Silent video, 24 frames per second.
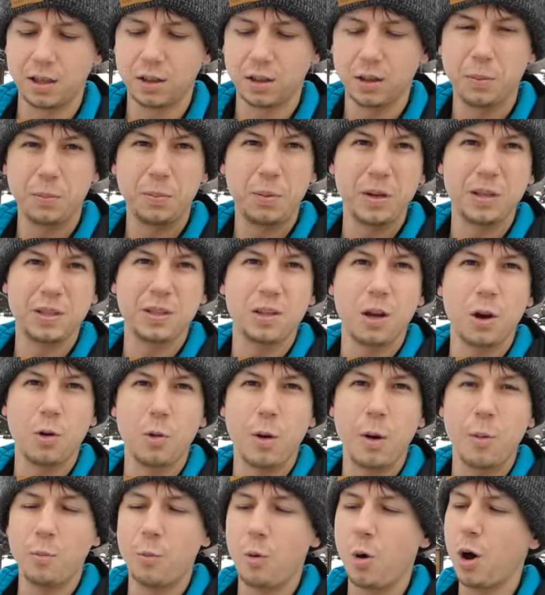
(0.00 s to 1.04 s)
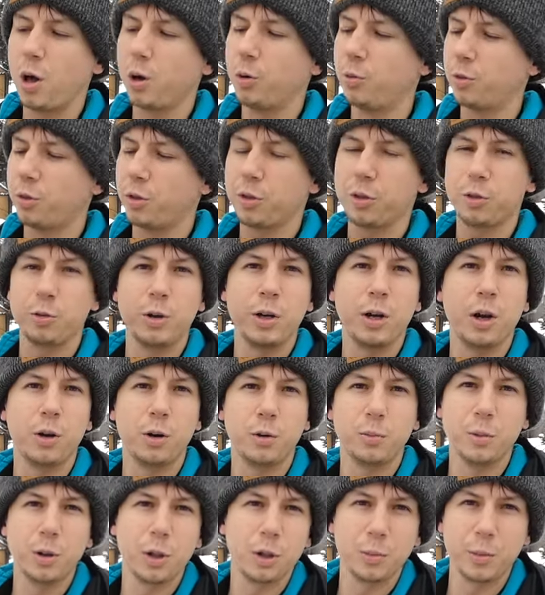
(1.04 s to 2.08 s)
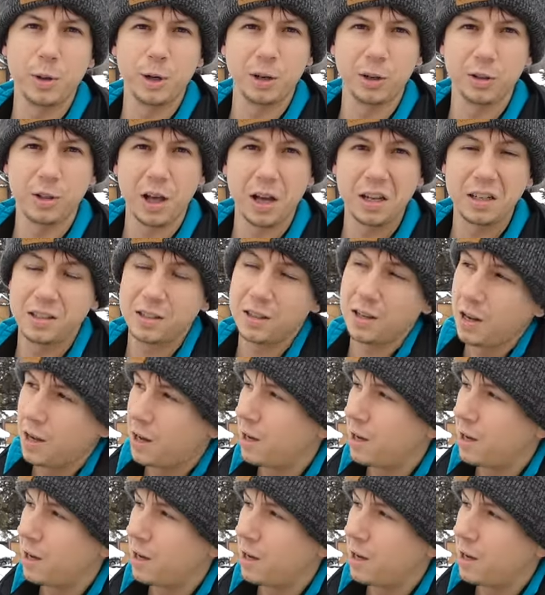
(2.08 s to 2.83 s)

Olympus OM1 with 300 millimeter lens.